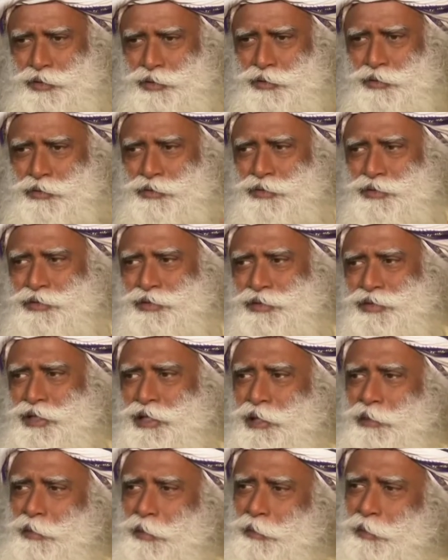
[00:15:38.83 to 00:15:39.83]
knows
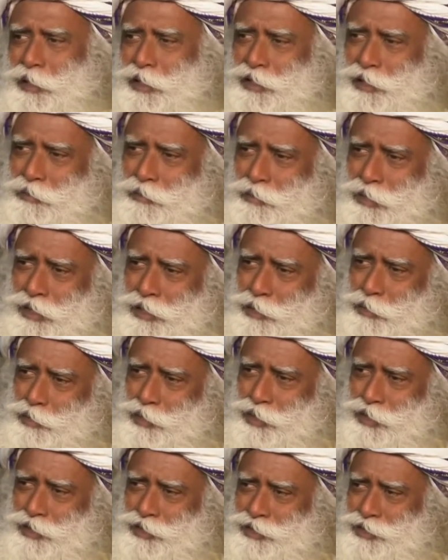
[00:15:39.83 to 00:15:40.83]
it'll be picked up by the
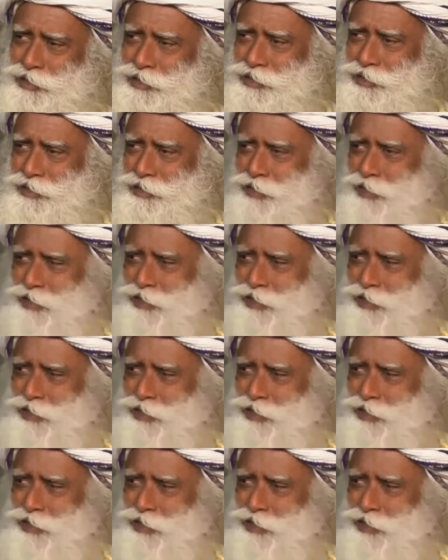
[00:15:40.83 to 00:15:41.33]
birds, it